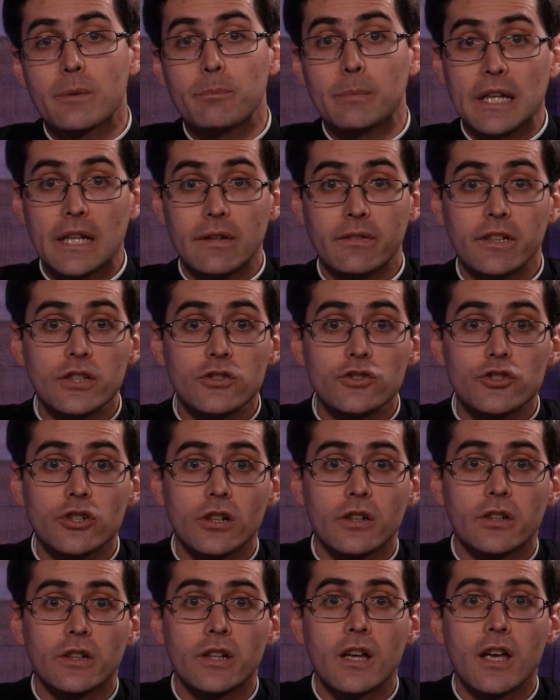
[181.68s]
believing in
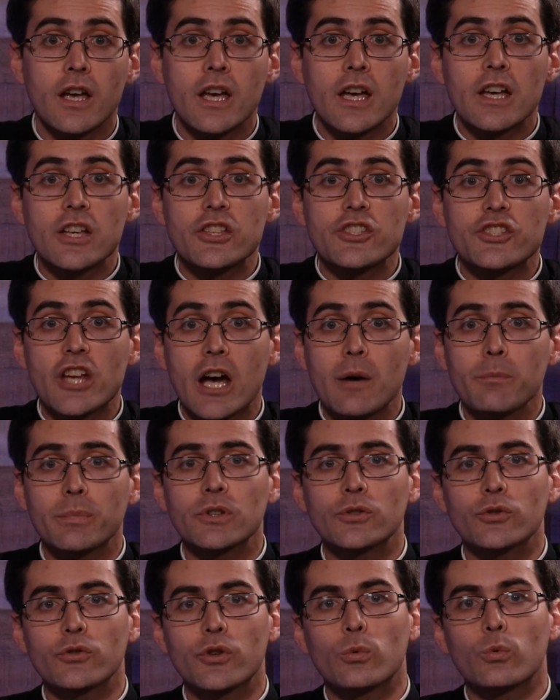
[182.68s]
John, jumped
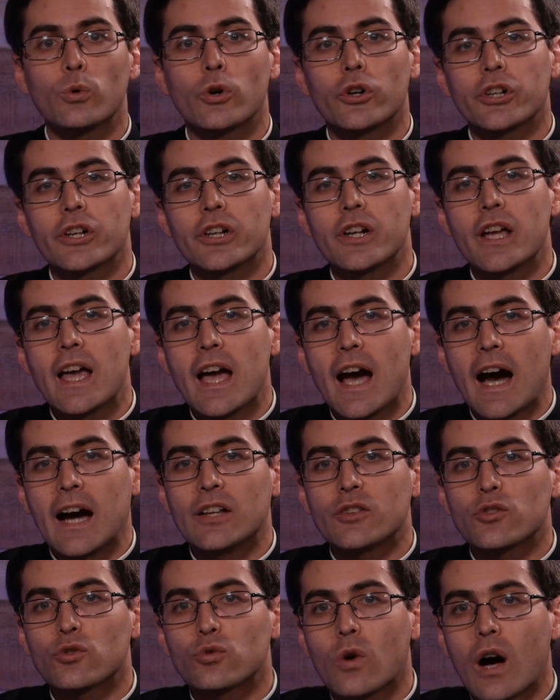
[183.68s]
into the water
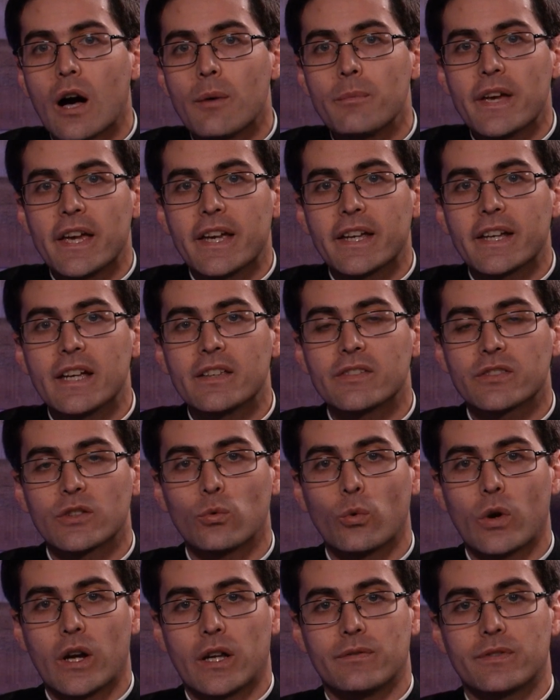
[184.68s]
and swam against the
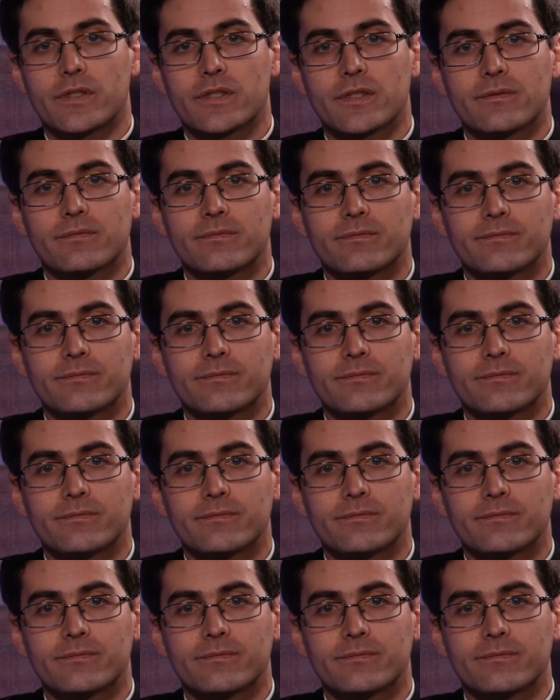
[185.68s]
waves.